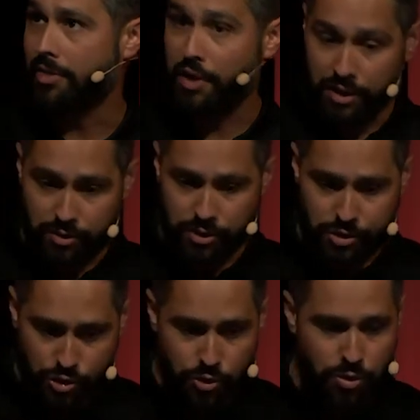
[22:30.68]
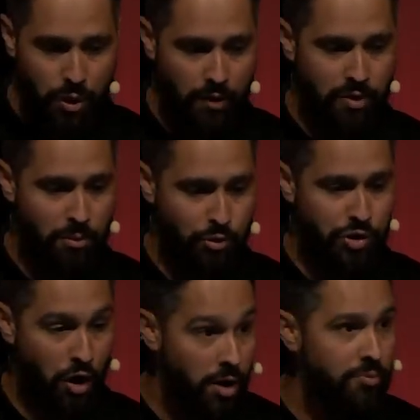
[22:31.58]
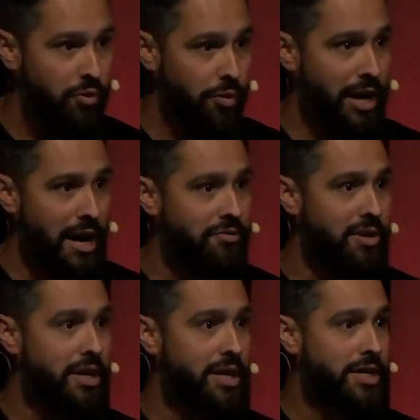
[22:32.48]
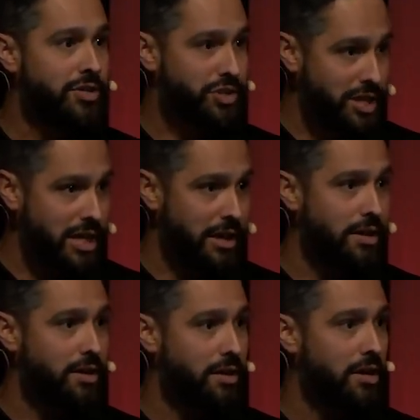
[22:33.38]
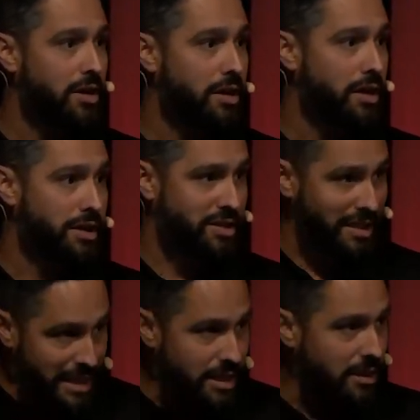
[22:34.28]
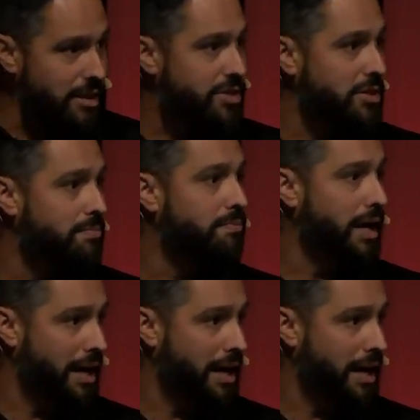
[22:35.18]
I think the two of the most harmful that I've seen is legalism